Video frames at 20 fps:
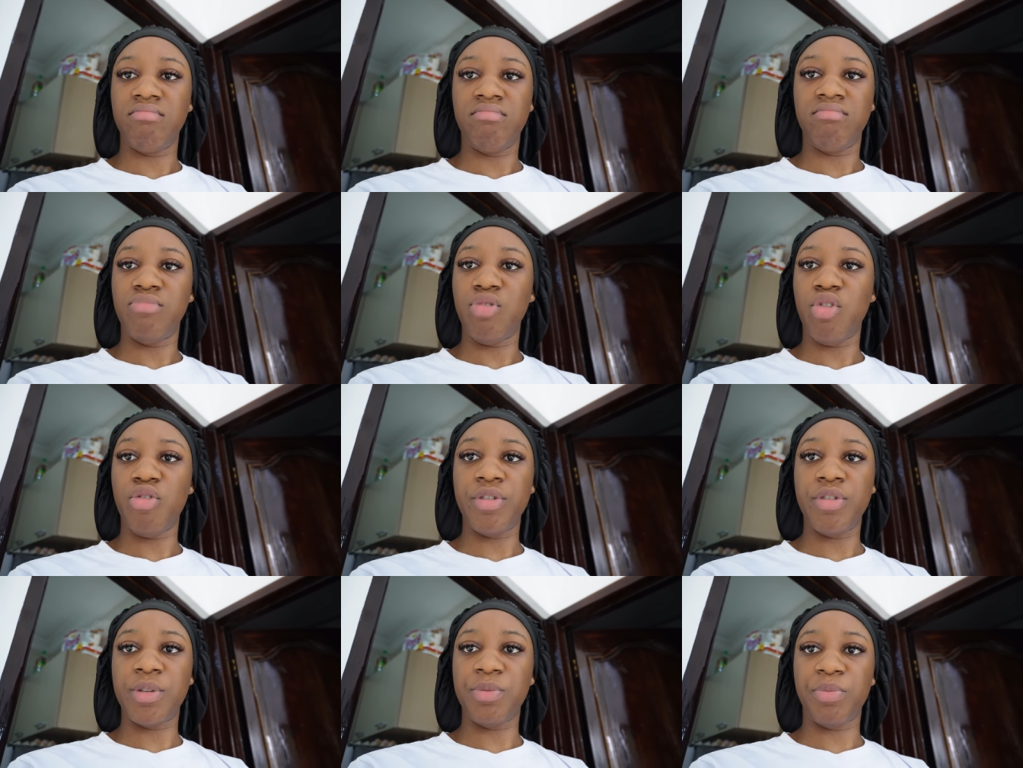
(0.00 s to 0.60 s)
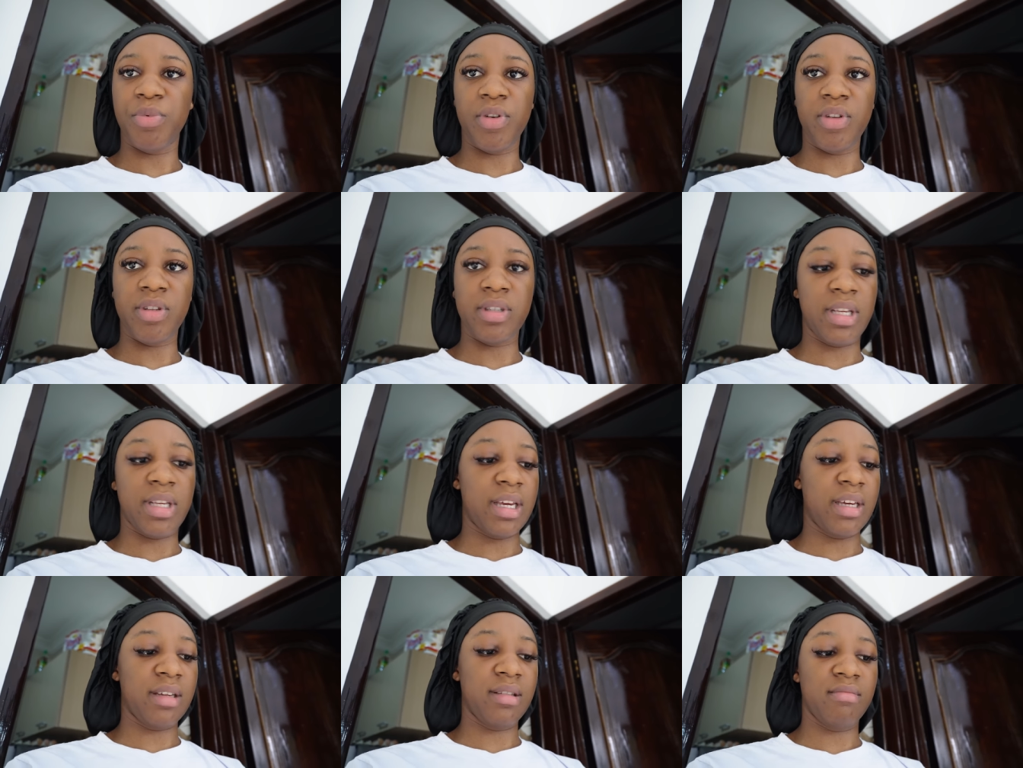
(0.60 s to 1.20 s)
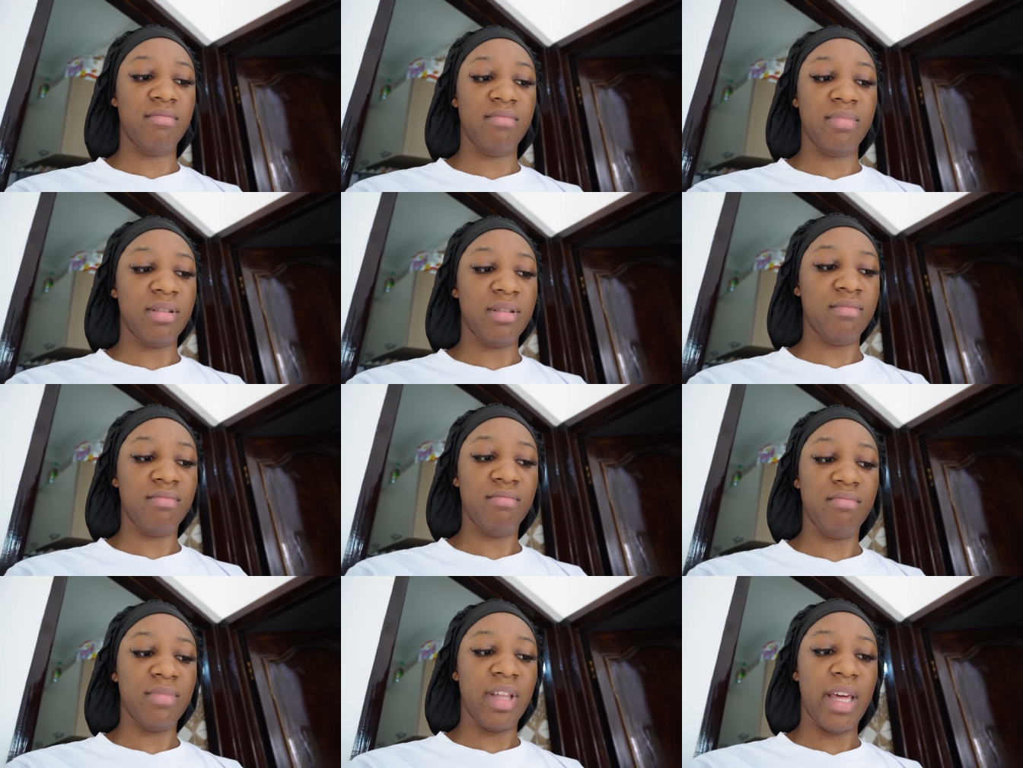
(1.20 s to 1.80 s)
no response like
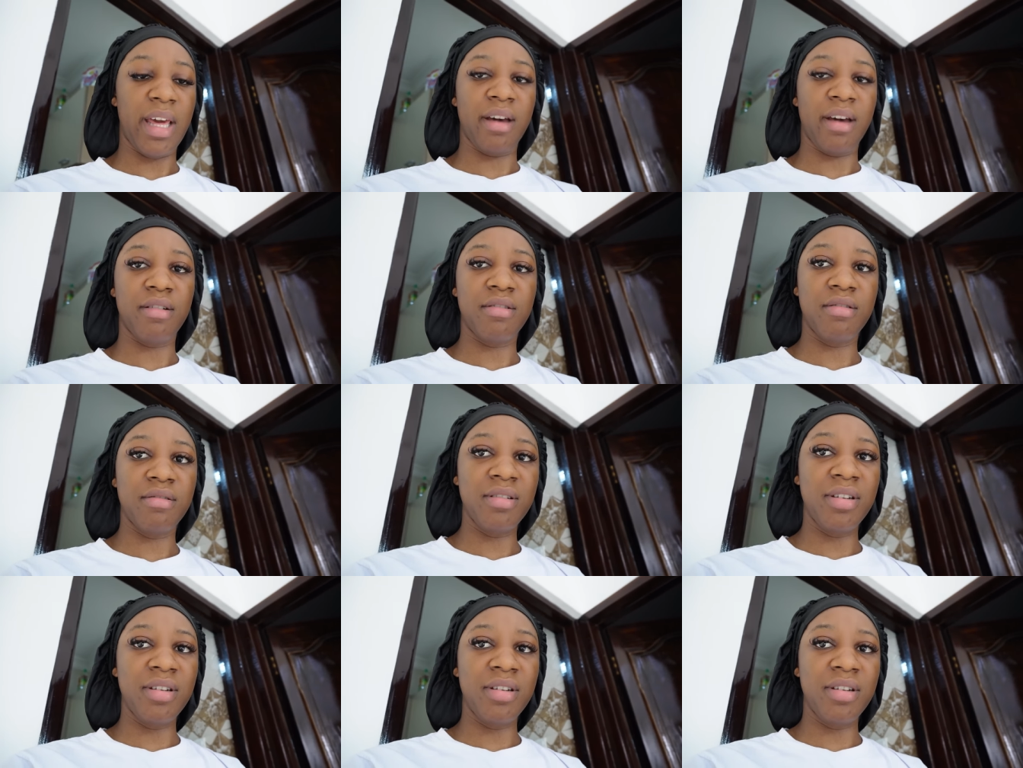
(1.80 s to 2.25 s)
the hell